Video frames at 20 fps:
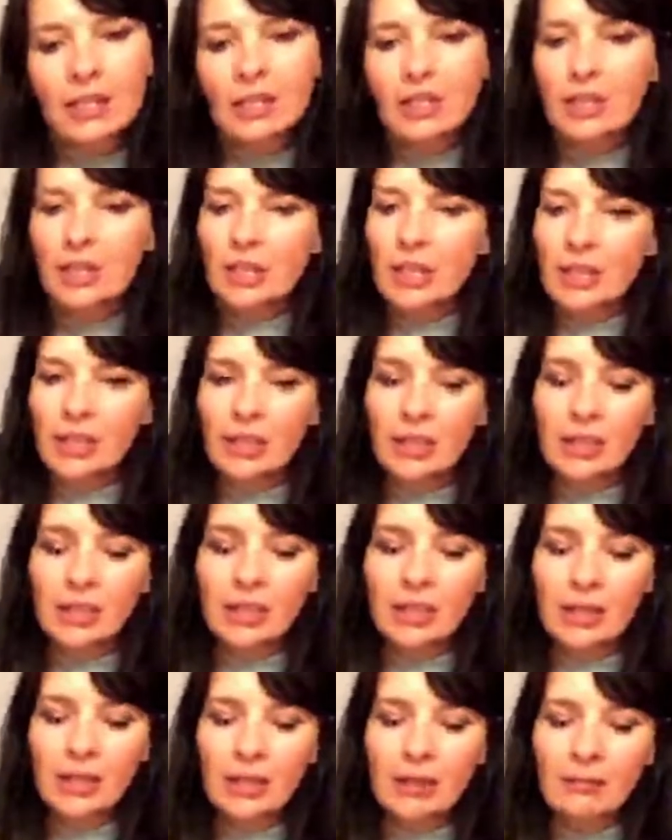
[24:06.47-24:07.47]
She
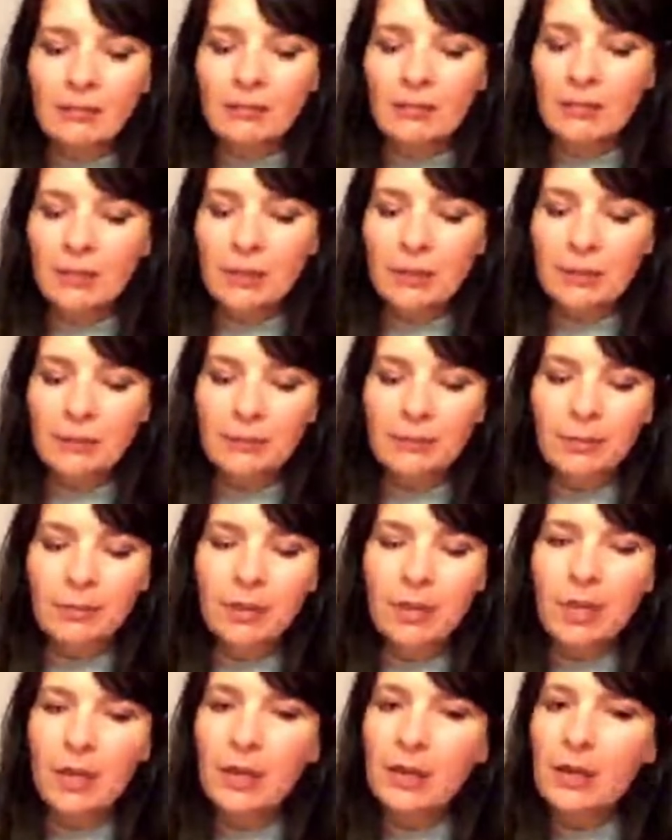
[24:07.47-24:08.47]
came from
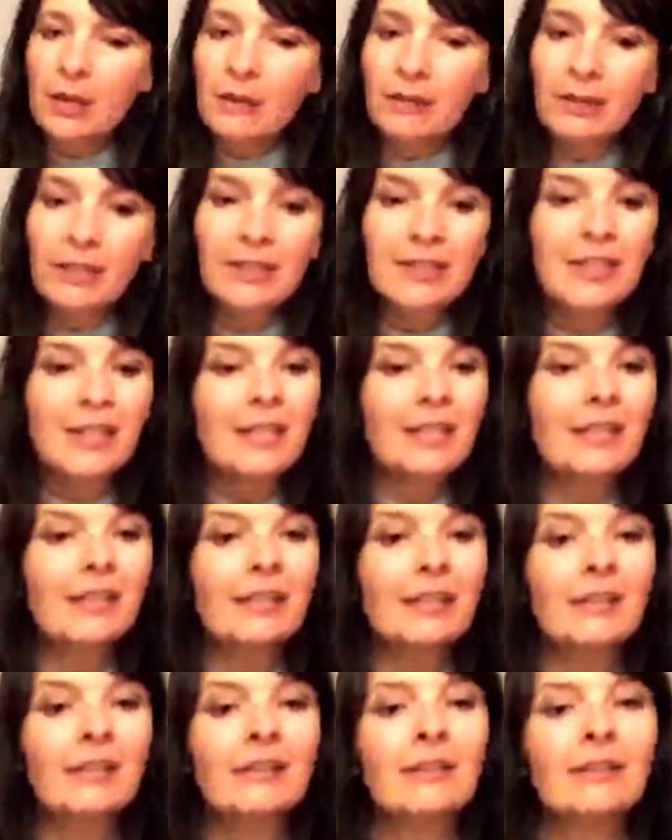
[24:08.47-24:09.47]
Providence,
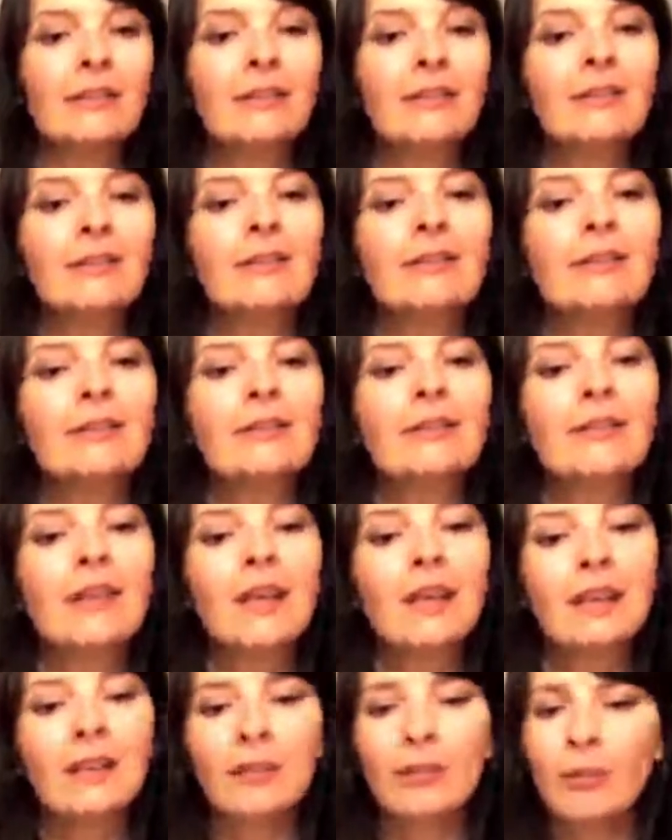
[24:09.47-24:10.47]

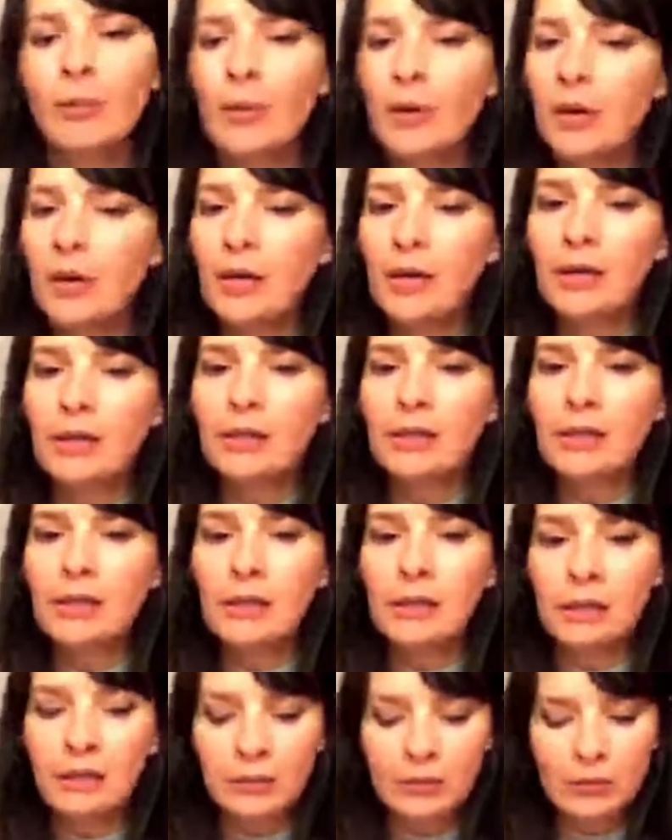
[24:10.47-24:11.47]
the one
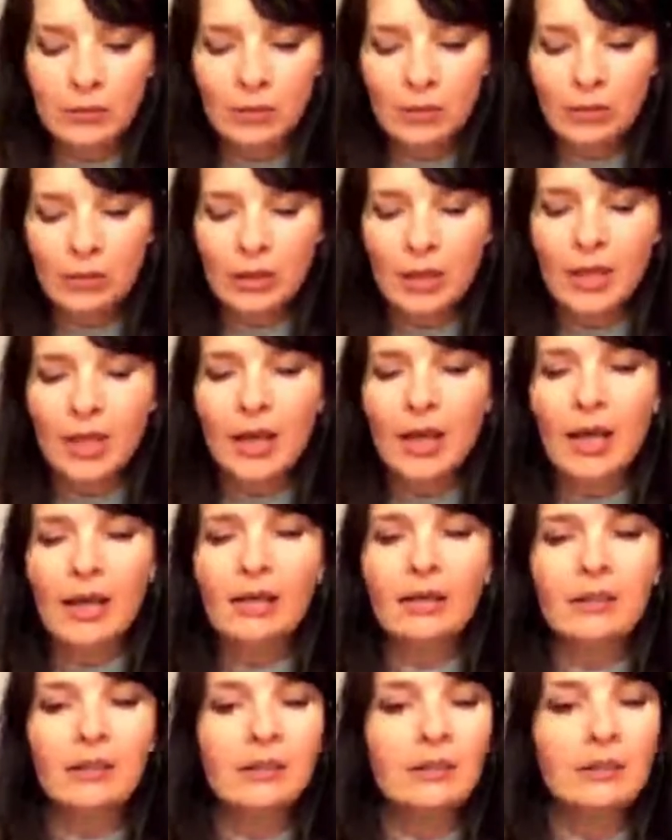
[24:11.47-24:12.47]
in Rhode
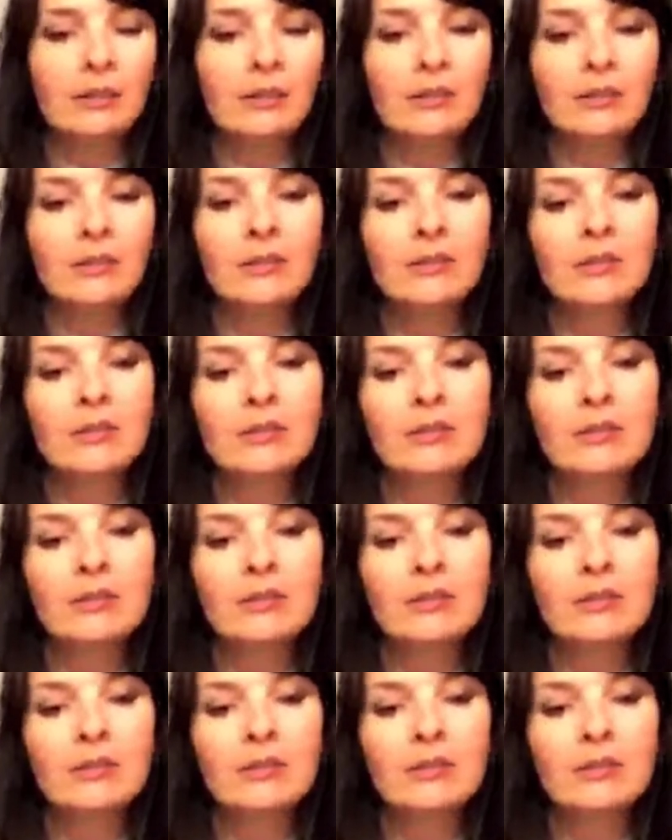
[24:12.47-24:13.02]
Island,